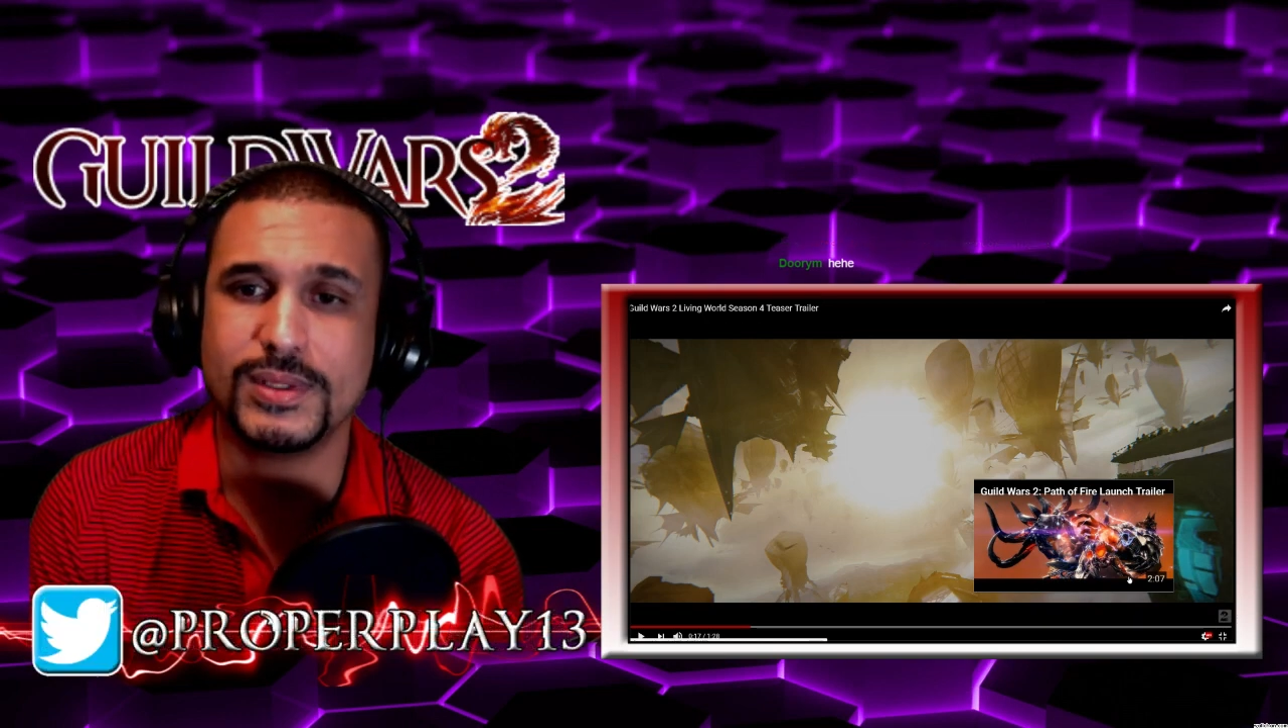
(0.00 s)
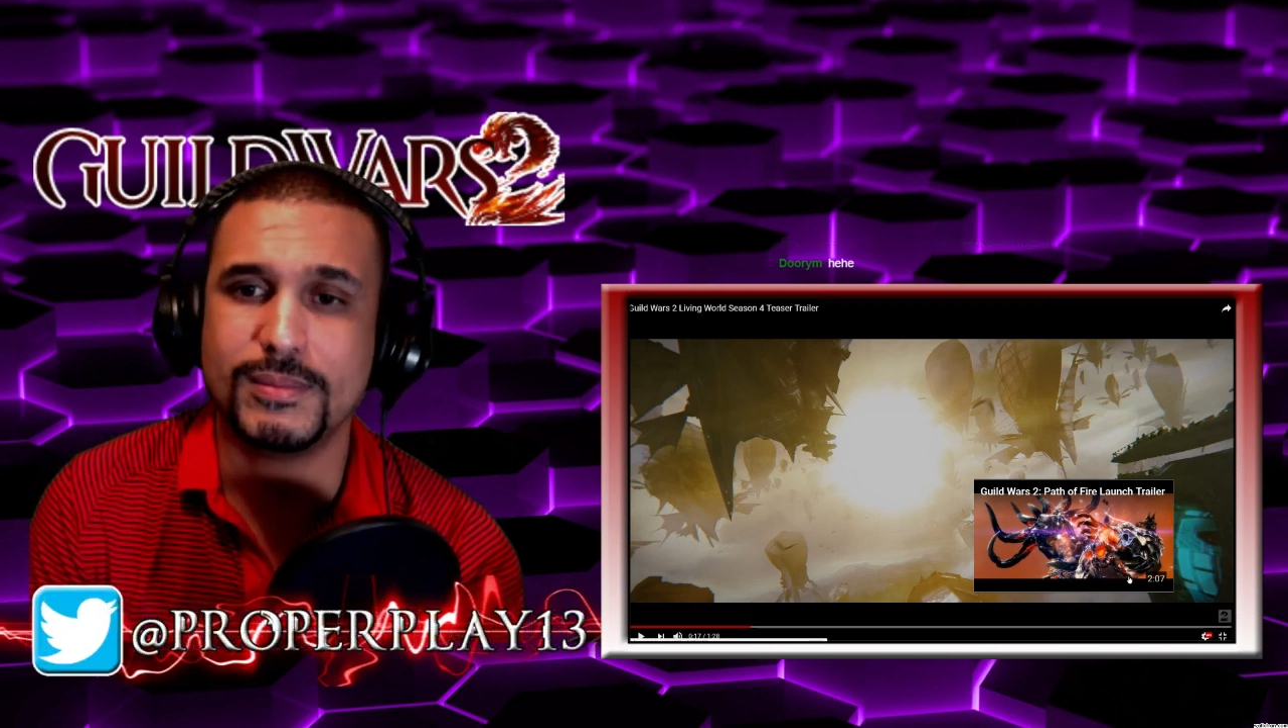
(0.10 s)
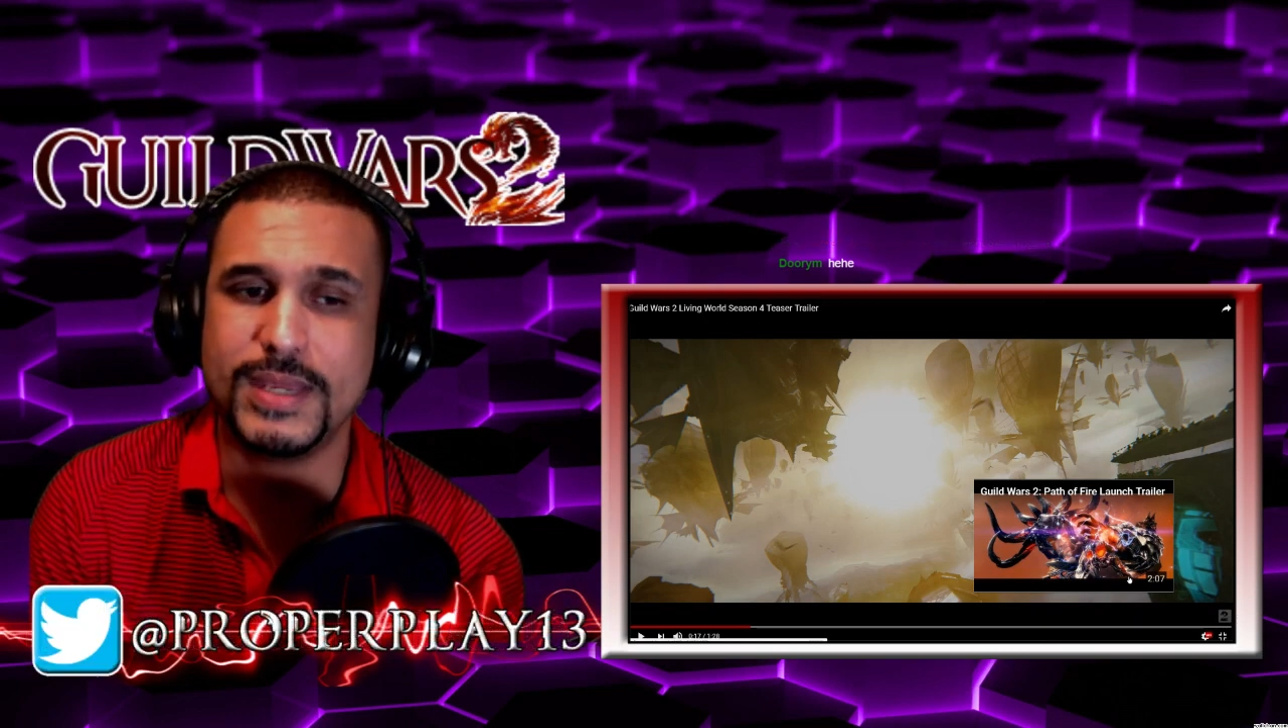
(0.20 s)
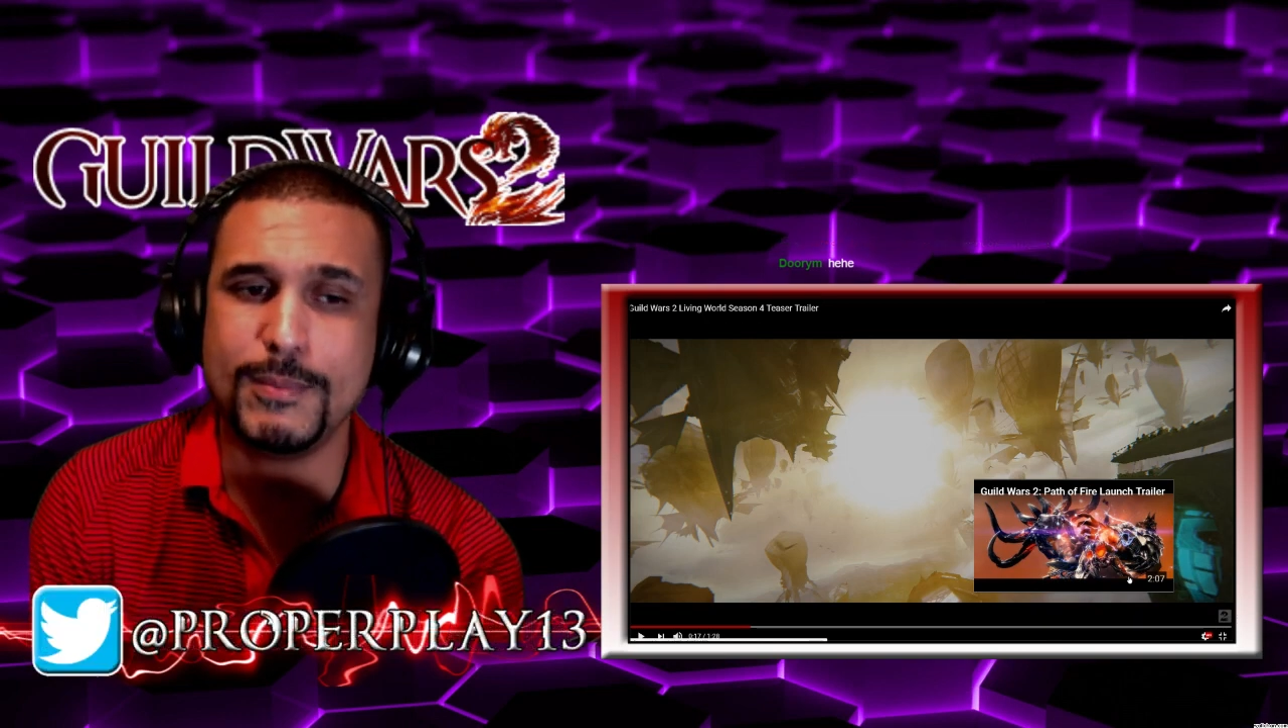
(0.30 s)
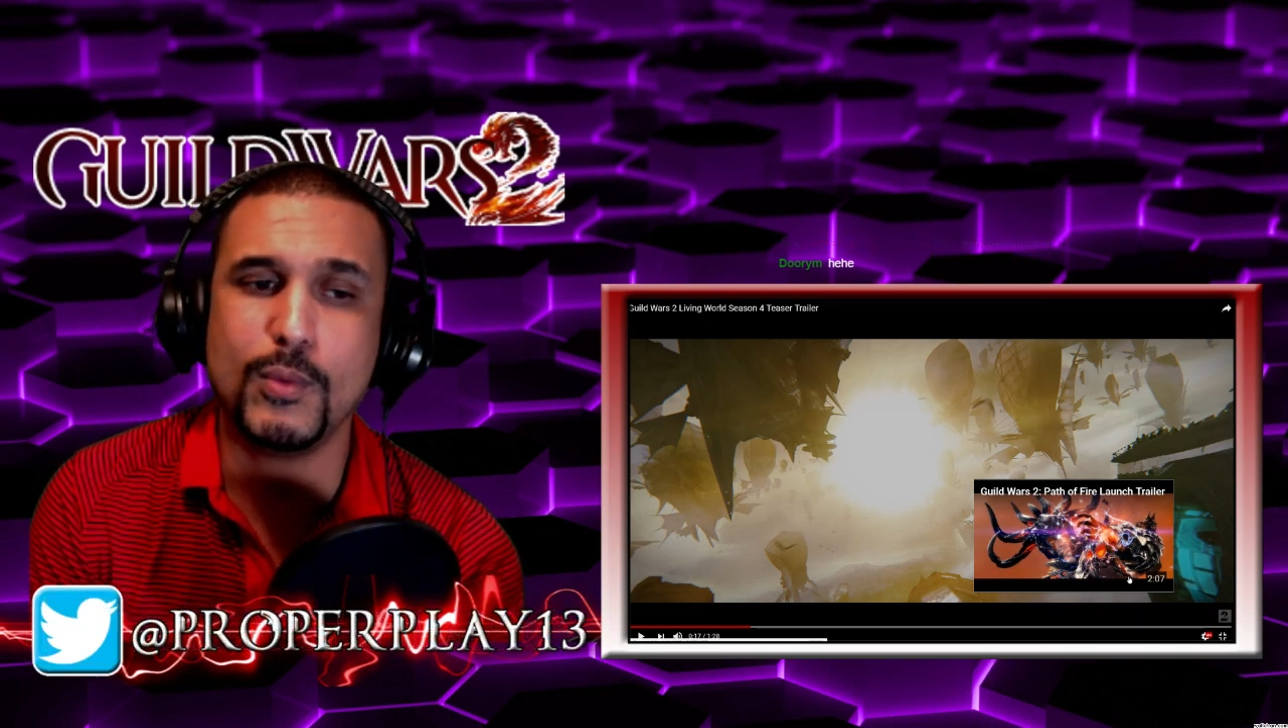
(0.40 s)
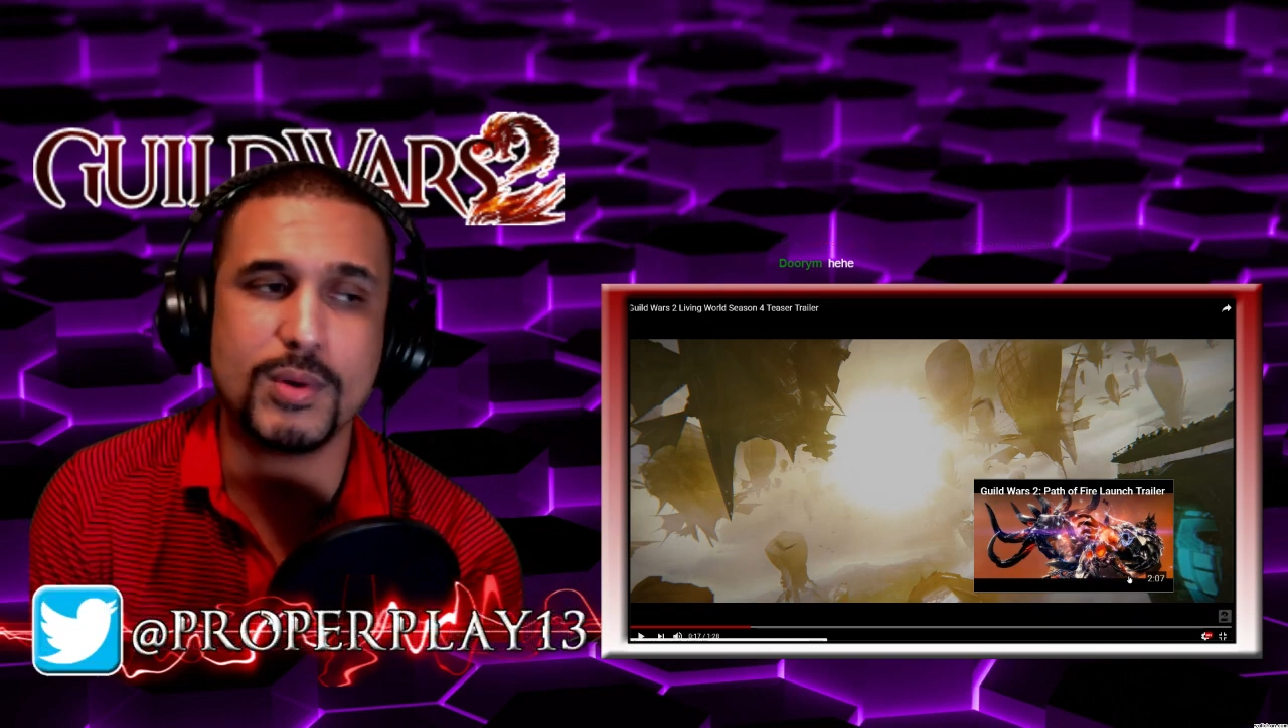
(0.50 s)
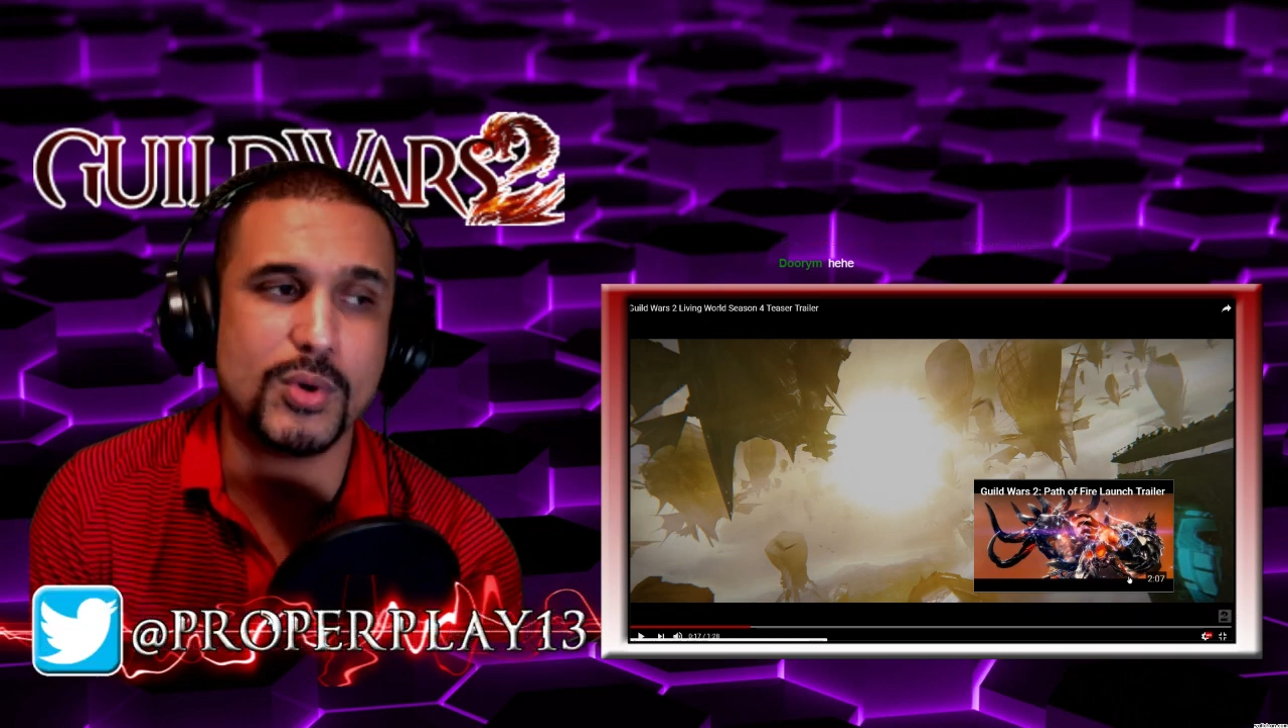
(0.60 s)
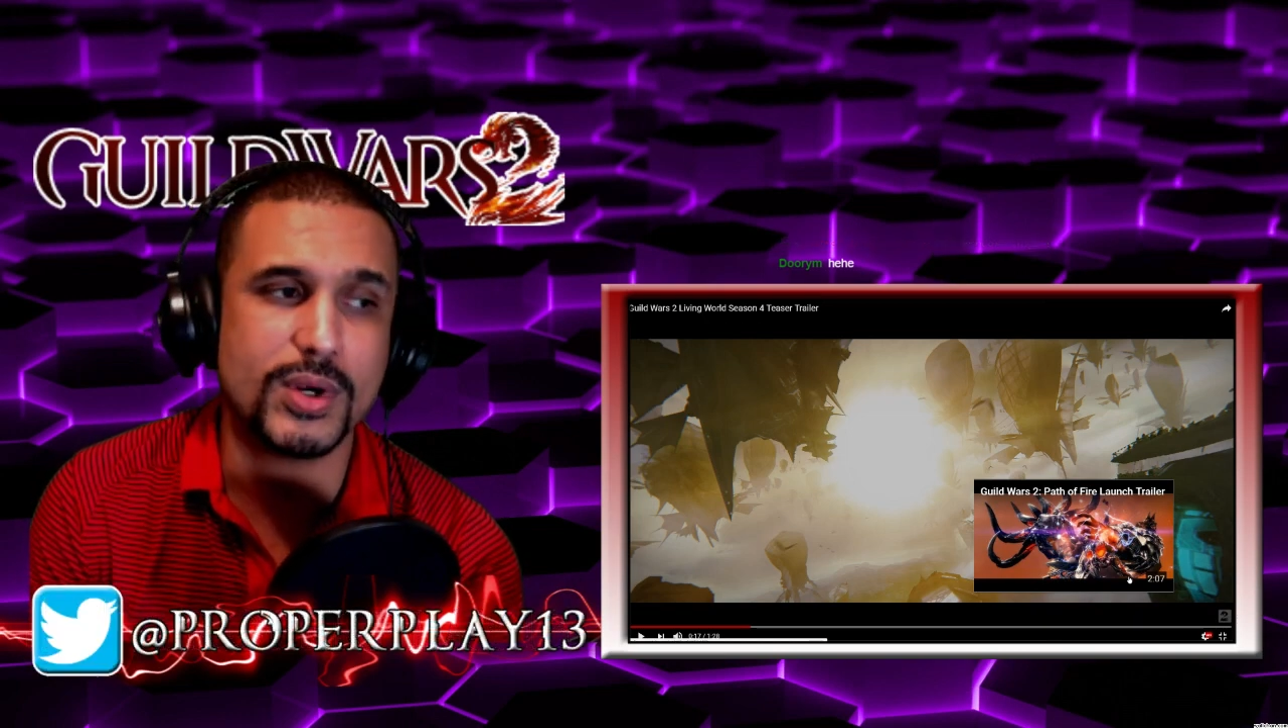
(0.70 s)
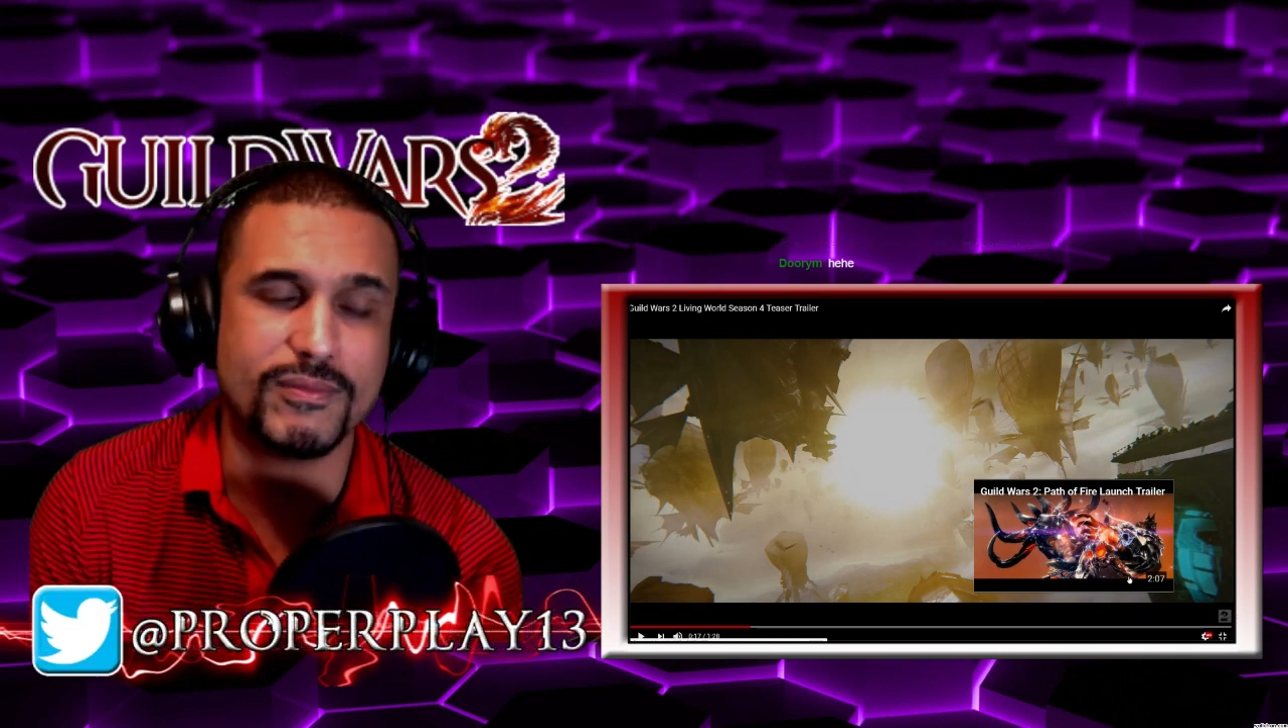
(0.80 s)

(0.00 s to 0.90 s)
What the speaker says: People were more